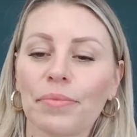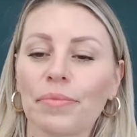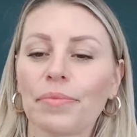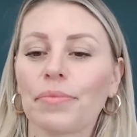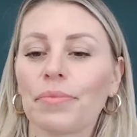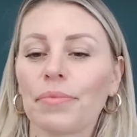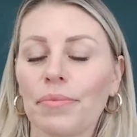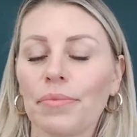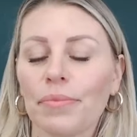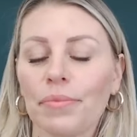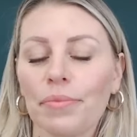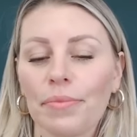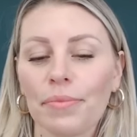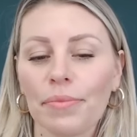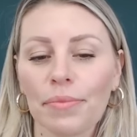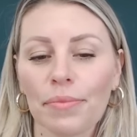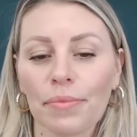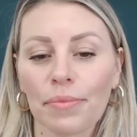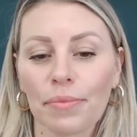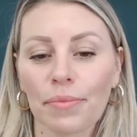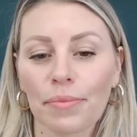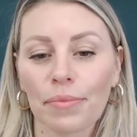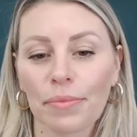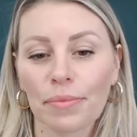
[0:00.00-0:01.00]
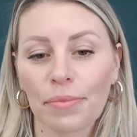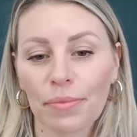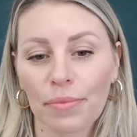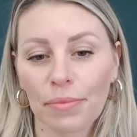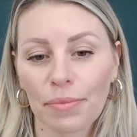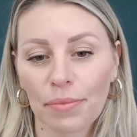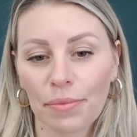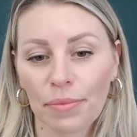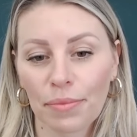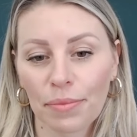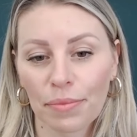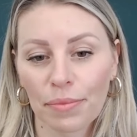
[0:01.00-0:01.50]

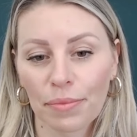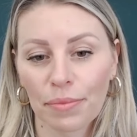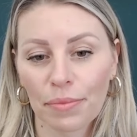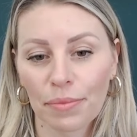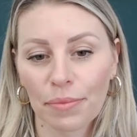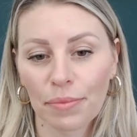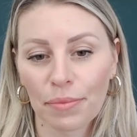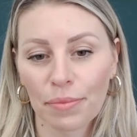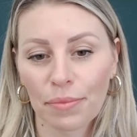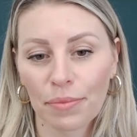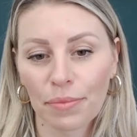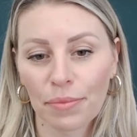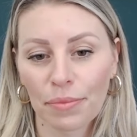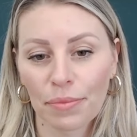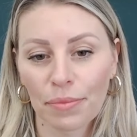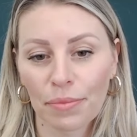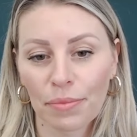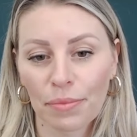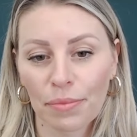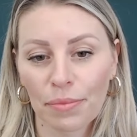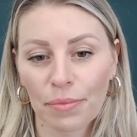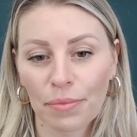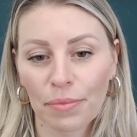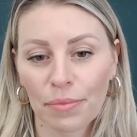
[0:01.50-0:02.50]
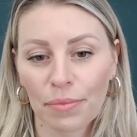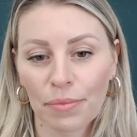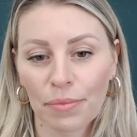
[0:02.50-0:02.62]
(silent)